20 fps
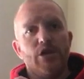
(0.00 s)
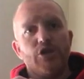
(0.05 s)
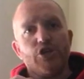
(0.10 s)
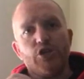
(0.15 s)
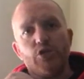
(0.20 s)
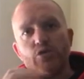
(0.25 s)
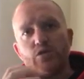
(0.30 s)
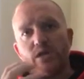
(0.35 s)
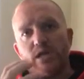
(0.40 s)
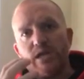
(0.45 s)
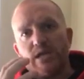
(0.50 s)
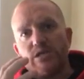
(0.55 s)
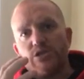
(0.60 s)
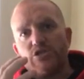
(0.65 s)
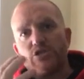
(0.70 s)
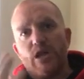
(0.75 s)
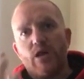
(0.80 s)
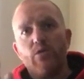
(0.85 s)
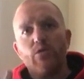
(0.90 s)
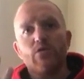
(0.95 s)
Use clean
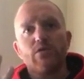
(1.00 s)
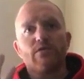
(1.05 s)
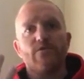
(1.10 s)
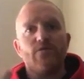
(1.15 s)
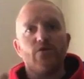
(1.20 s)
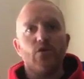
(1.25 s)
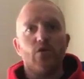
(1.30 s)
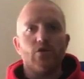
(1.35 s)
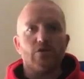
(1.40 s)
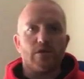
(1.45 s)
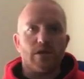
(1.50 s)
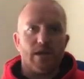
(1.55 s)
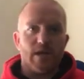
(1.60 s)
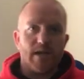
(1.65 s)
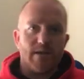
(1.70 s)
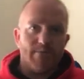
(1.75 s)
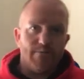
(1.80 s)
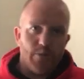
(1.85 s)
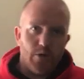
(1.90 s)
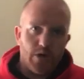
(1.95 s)
trowels, floats, and
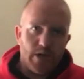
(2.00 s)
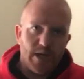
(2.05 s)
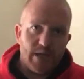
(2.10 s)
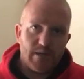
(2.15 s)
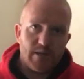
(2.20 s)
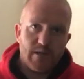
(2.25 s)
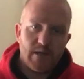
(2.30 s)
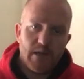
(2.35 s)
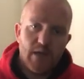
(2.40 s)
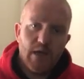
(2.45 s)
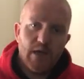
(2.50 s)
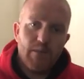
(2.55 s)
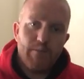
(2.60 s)
clean buckets.